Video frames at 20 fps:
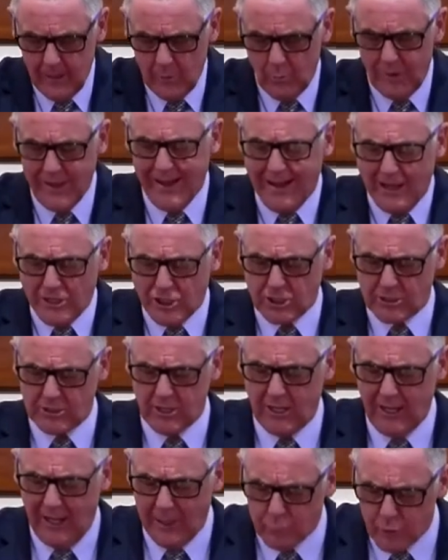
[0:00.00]
We ask
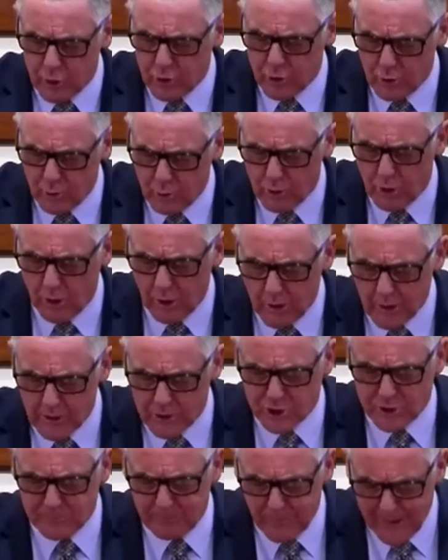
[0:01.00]
that he would know
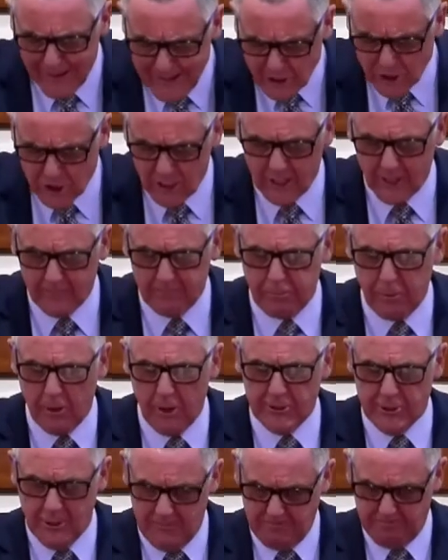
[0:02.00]
God's blessing
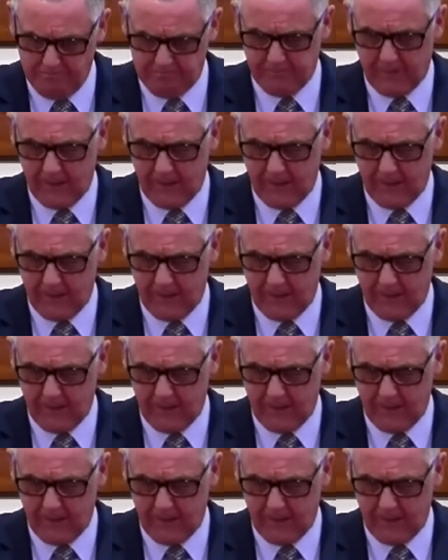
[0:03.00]
upon him